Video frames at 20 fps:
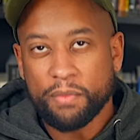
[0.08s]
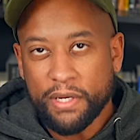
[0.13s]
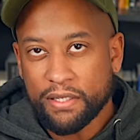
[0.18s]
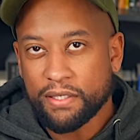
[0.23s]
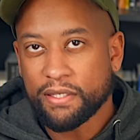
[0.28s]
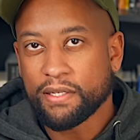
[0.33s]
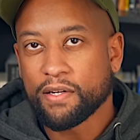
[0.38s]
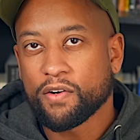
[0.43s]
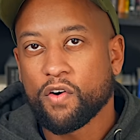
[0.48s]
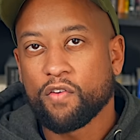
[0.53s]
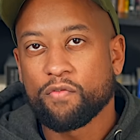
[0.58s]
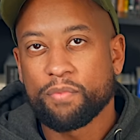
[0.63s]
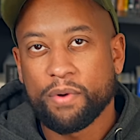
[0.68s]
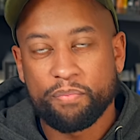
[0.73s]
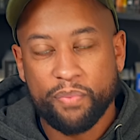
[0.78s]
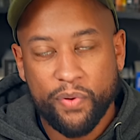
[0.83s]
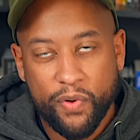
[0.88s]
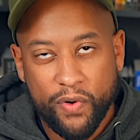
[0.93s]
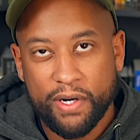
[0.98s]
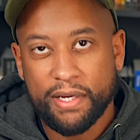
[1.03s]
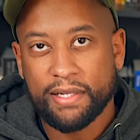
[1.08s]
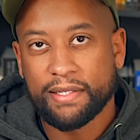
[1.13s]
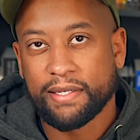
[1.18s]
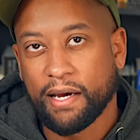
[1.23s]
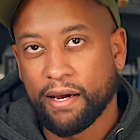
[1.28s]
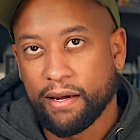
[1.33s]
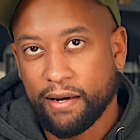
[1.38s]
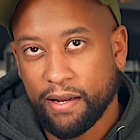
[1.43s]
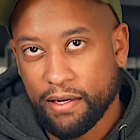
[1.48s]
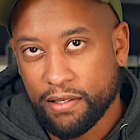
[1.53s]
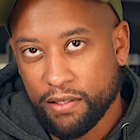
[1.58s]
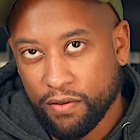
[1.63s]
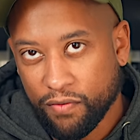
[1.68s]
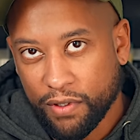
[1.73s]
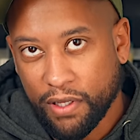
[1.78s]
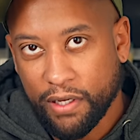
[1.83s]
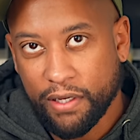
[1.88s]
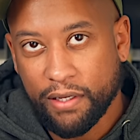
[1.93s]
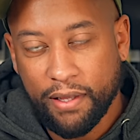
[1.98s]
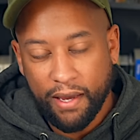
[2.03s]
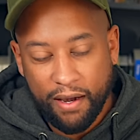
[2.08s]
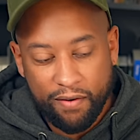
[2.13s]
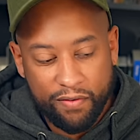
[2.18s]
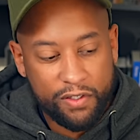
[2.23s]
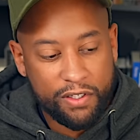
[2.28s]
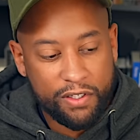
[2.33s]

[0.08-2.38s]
me and Sneako have been pretty tight as of late. Ever